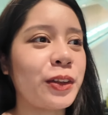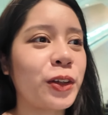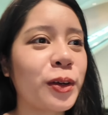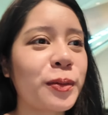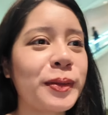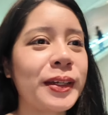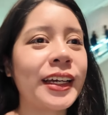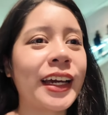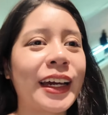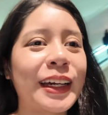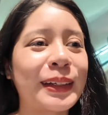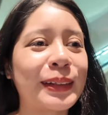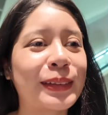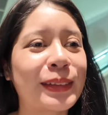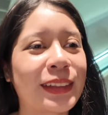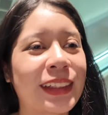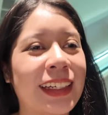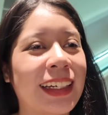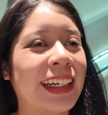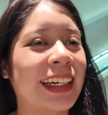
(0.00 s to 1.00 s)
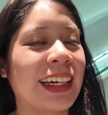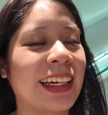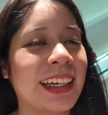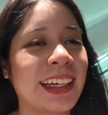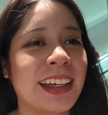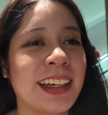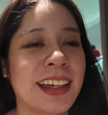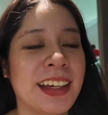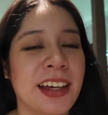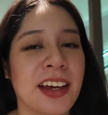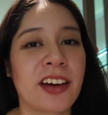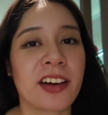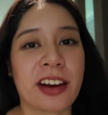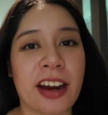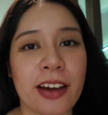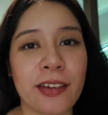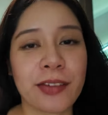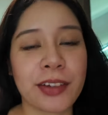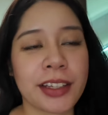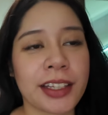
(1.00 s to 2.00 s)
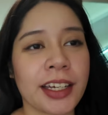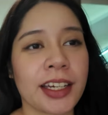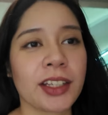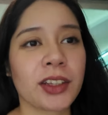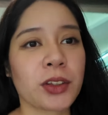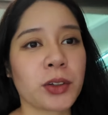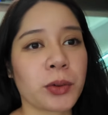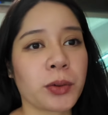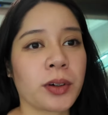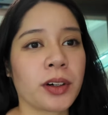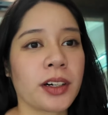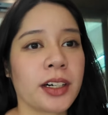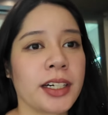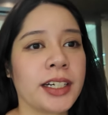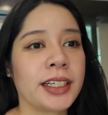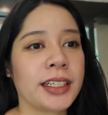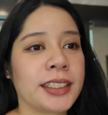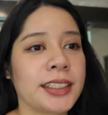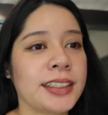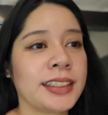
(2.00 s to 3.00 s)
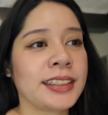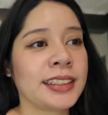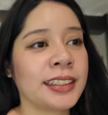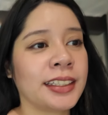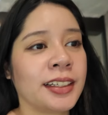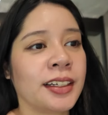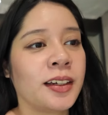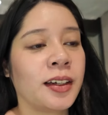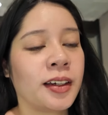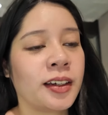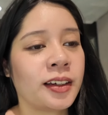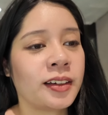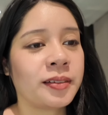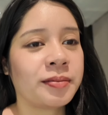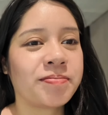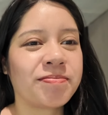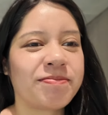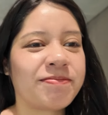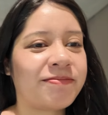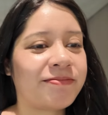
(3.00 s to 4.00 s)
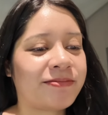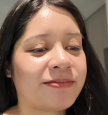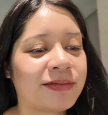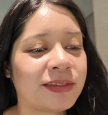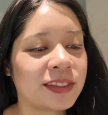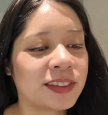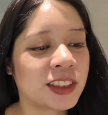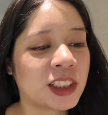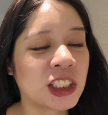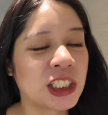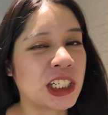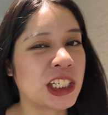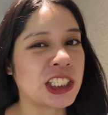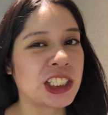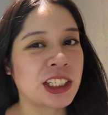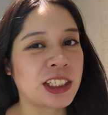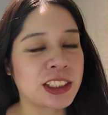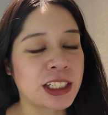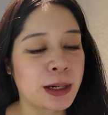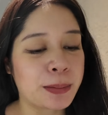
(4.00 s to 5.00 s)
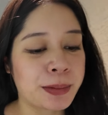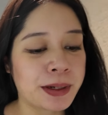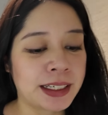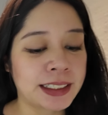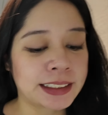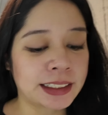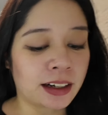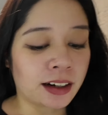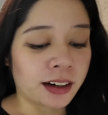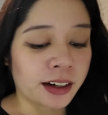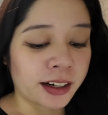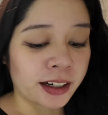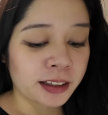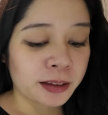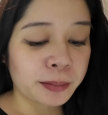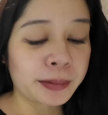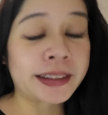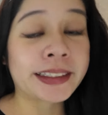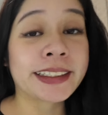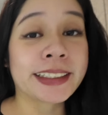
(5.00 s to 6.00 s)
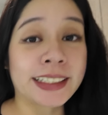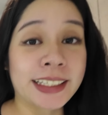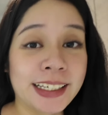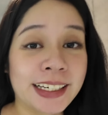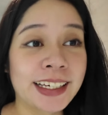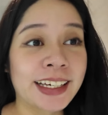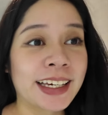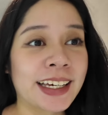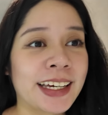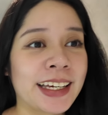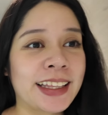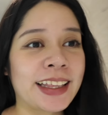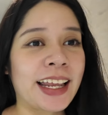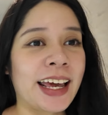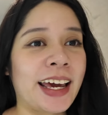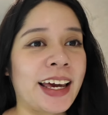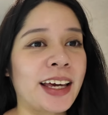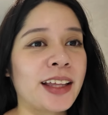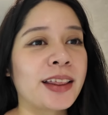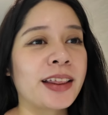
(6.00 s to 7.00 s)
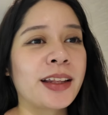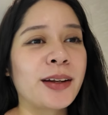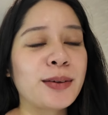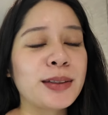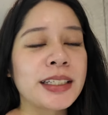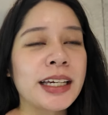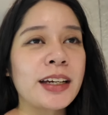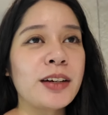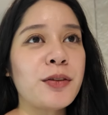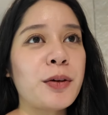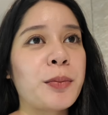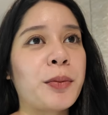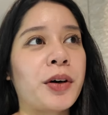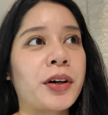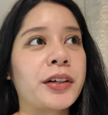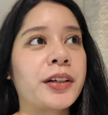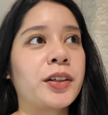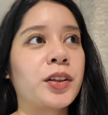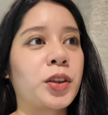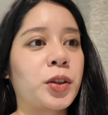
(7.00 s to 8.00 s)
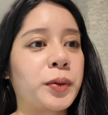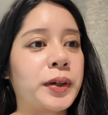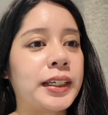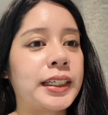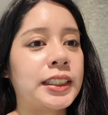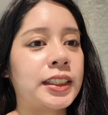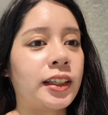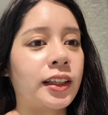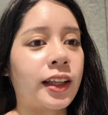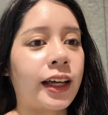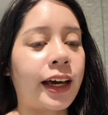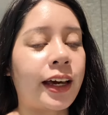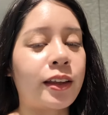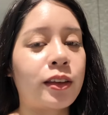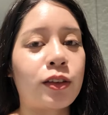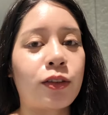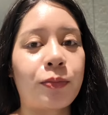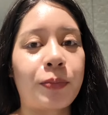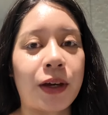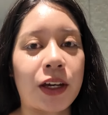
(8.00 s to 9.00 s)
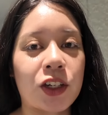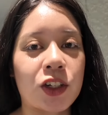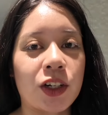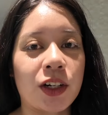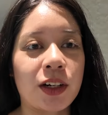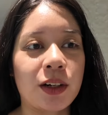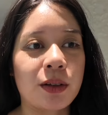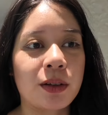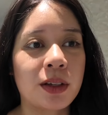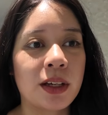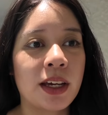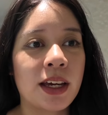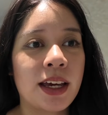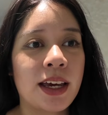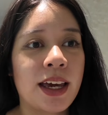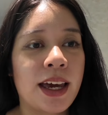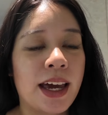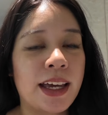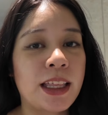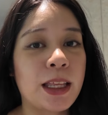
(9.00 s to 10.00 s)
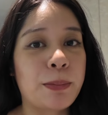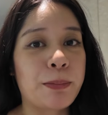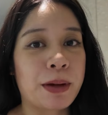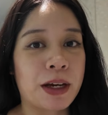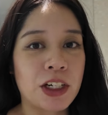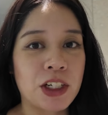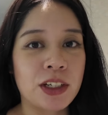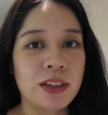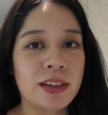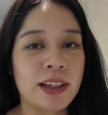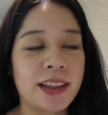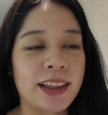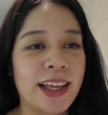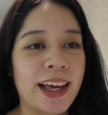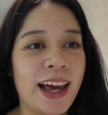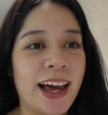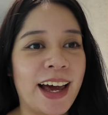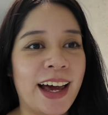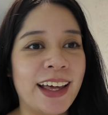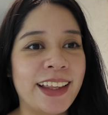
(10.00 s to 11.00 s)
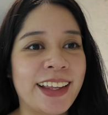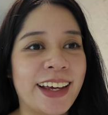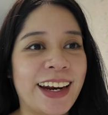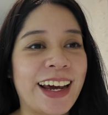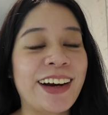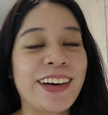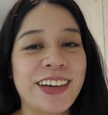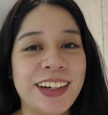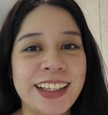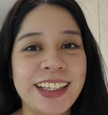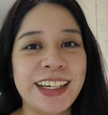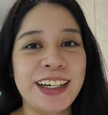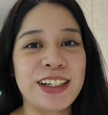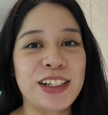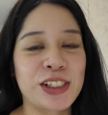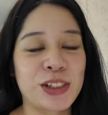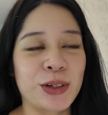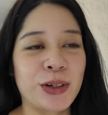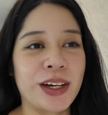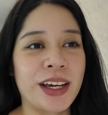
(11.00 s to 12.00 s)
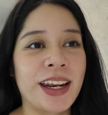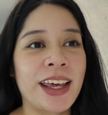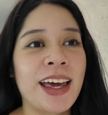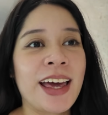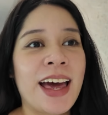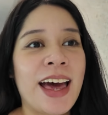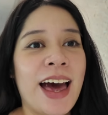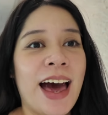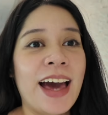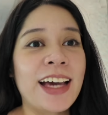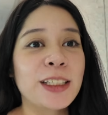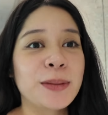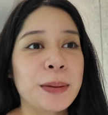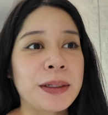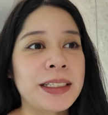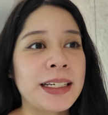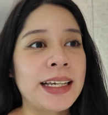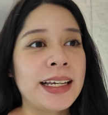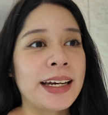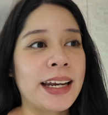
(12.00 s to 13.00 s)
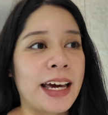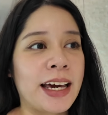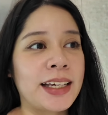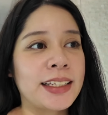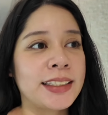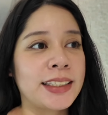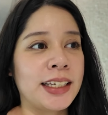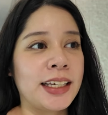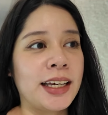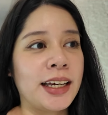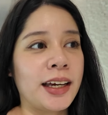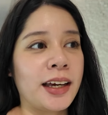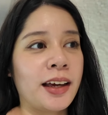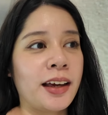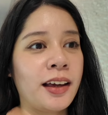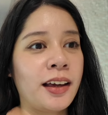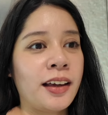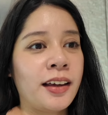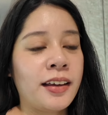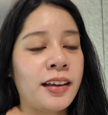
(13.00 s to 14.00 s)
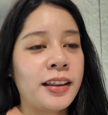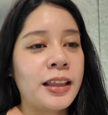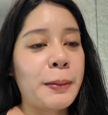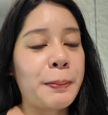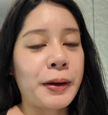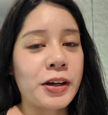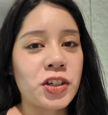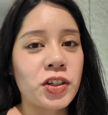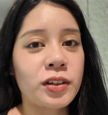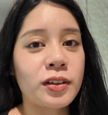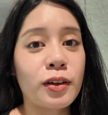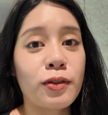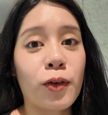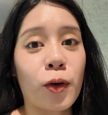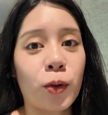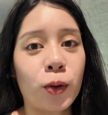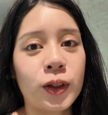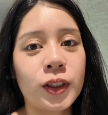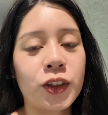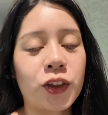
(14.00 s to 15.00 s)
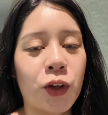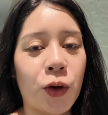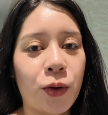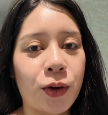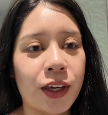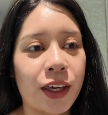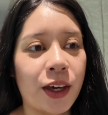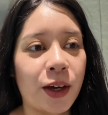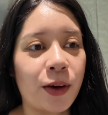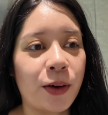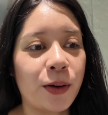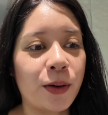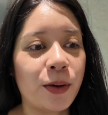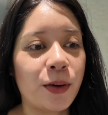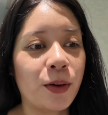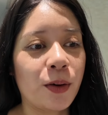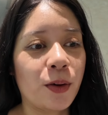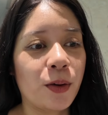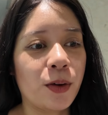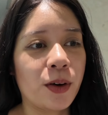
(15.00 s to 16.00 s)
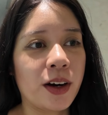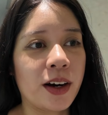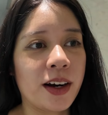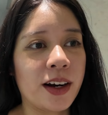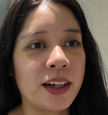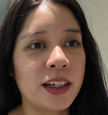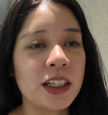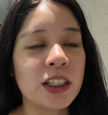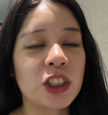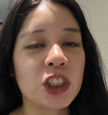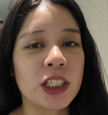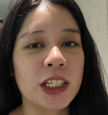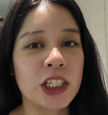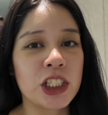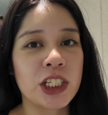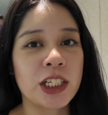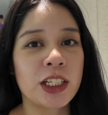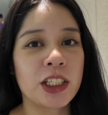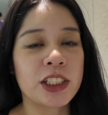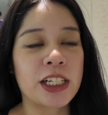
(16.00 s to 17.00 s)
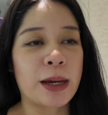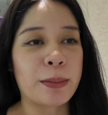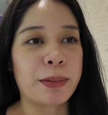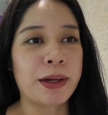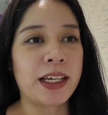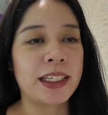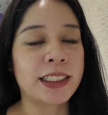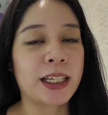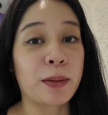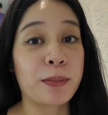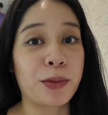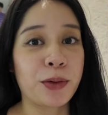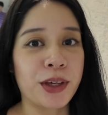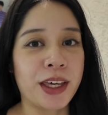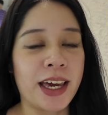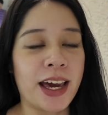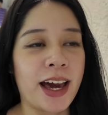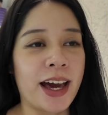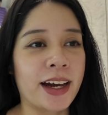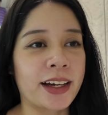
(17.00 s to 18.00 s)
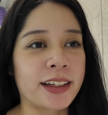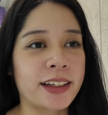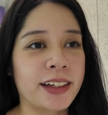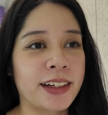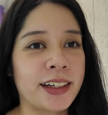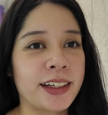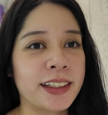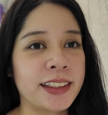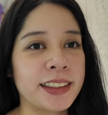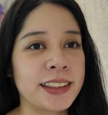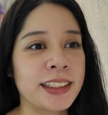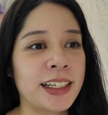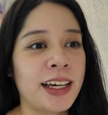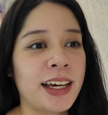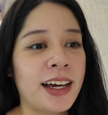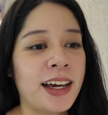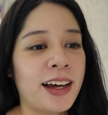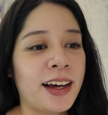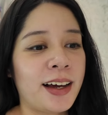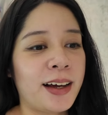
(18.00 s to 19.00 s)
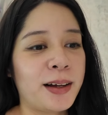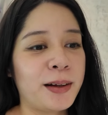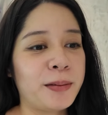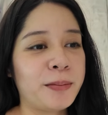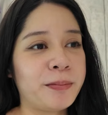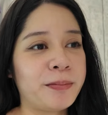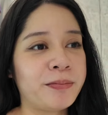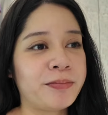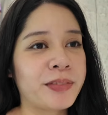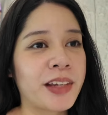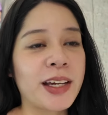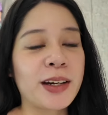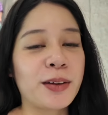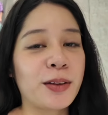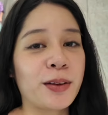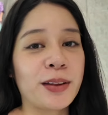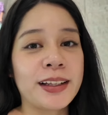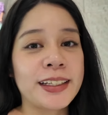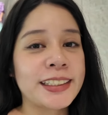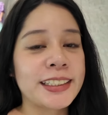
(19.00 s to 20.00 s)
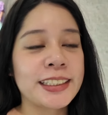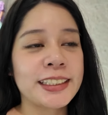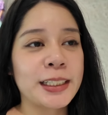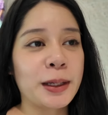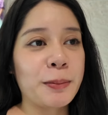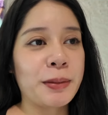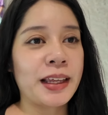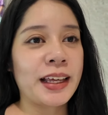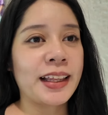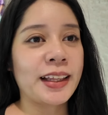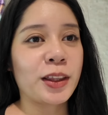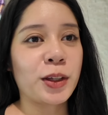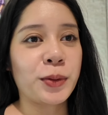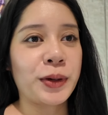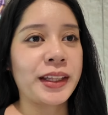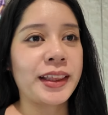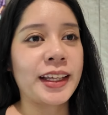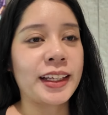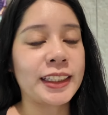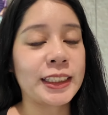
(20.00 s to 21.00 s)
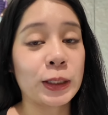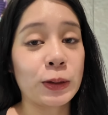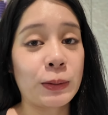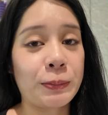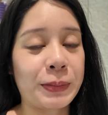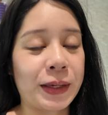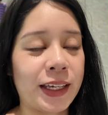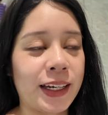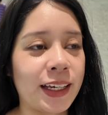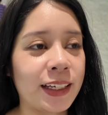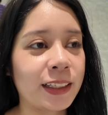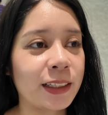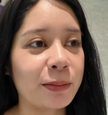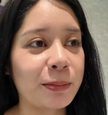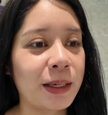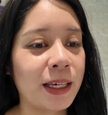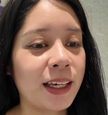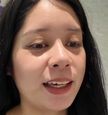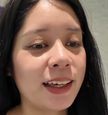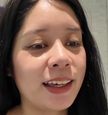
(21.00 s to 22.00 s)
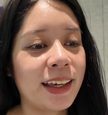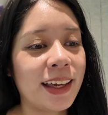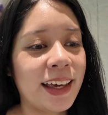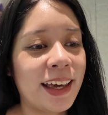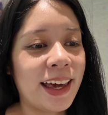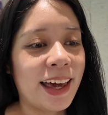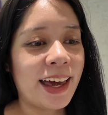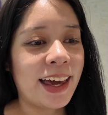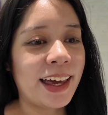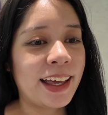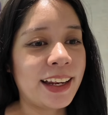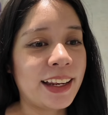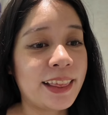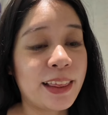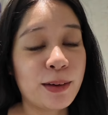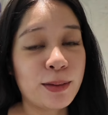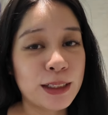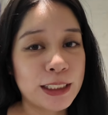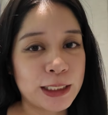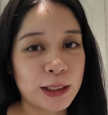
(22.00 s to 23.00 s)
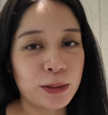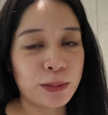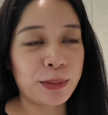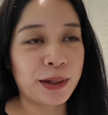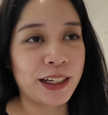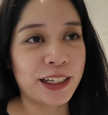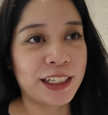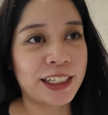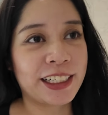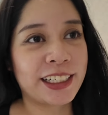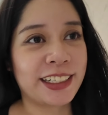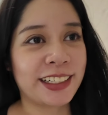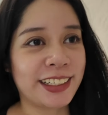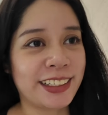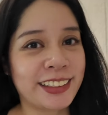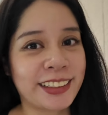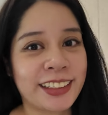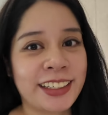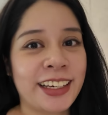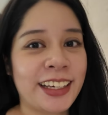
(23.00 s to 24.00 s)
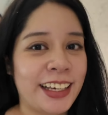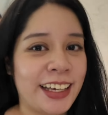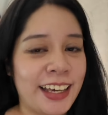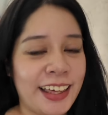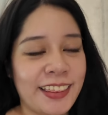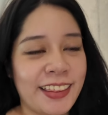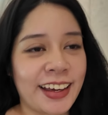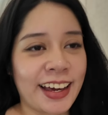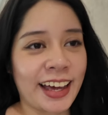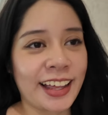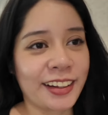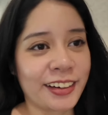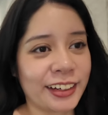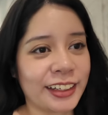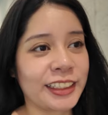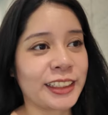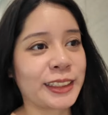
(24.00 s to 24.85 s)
Normally, I don't really gravitate towards traditional Japanese art, but seeing it, like, there was kind of a modern twist to the kinds of pictures and depictions that they had that I really enjoyed. I especially like seeing depictions of old Tokyo or even traditional Japanese kabuki actors. I don't know, there's just something to it that's so appealing to me, and there was so much in the gallery.